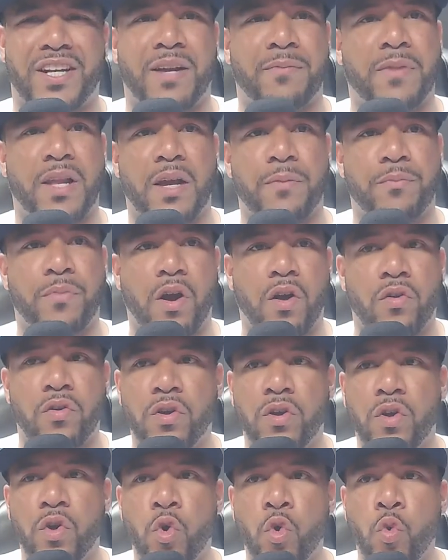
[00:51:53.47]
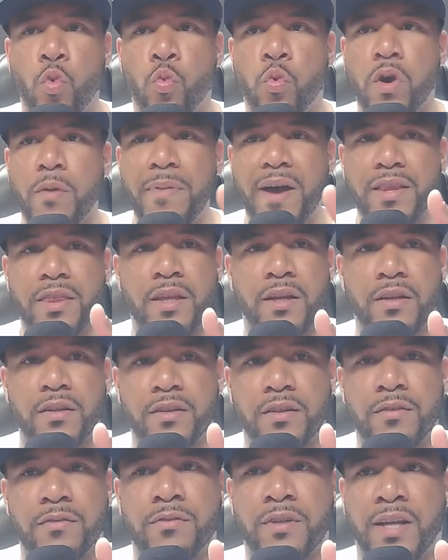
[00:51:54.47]
I'm like, bro. We're about
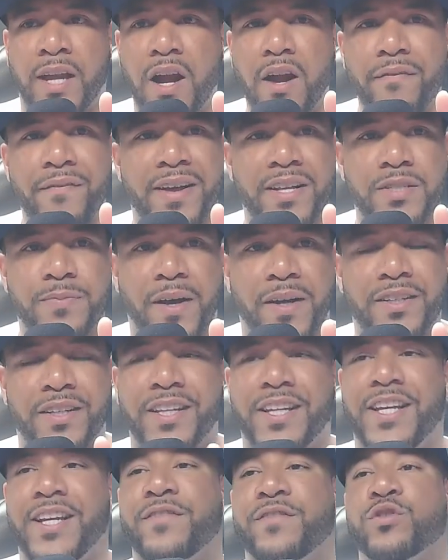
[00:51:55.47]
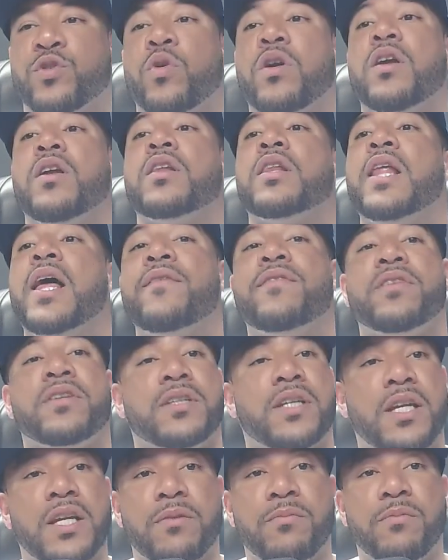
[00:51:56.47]
the caravan's about to leave, so we're 11
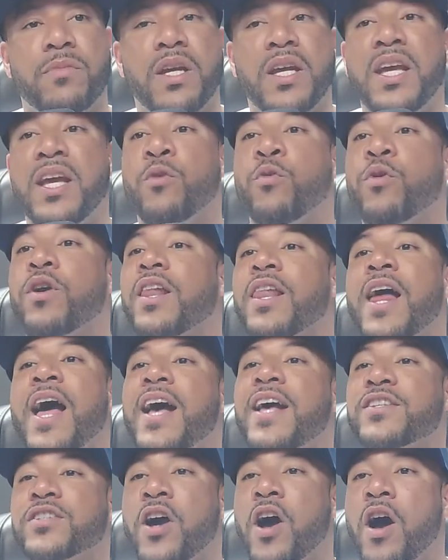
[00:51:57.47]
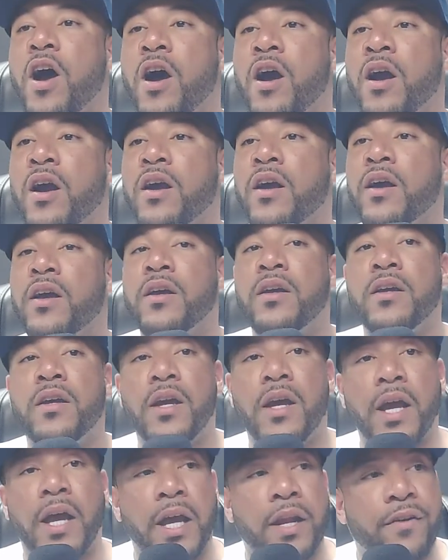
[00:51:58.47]
deep. We're the last car,
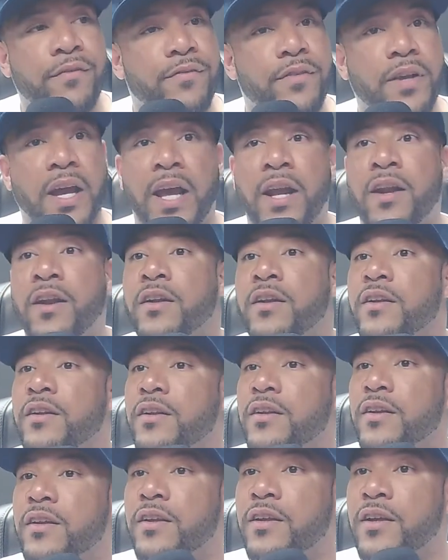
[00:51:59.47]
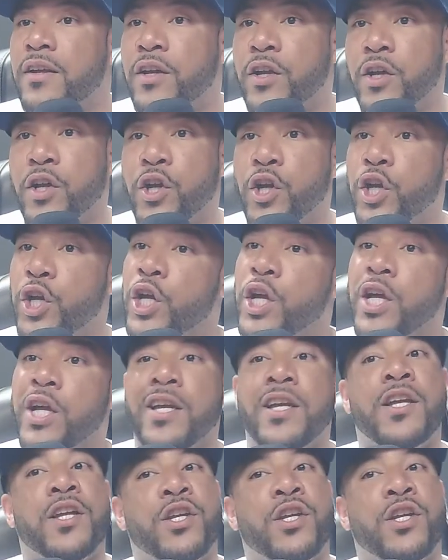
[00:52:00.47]
and we turned up.